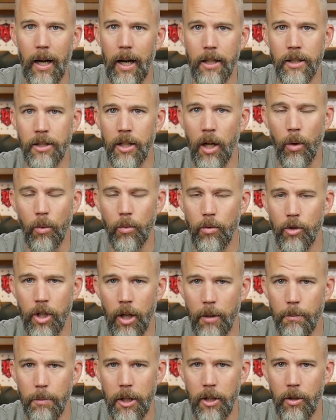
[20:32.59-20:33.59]
I don't
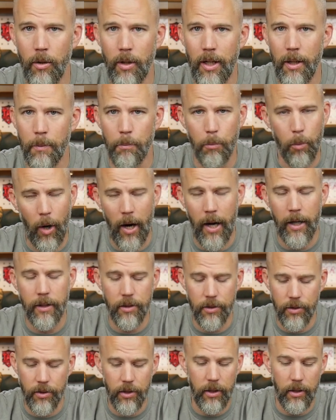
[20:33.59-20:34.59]
jump into it and
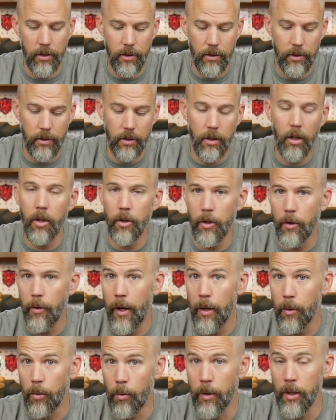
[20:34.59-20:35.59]
practice it, although
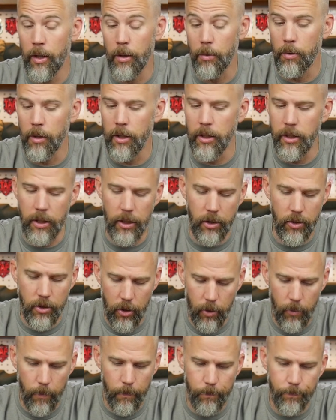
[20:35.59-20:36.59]
I really, really need
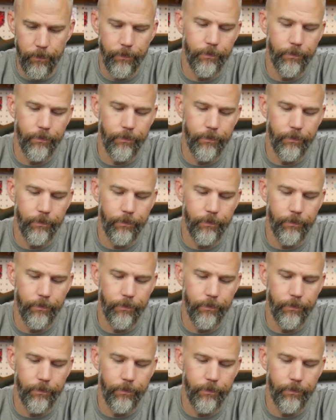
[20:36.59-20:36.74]
to.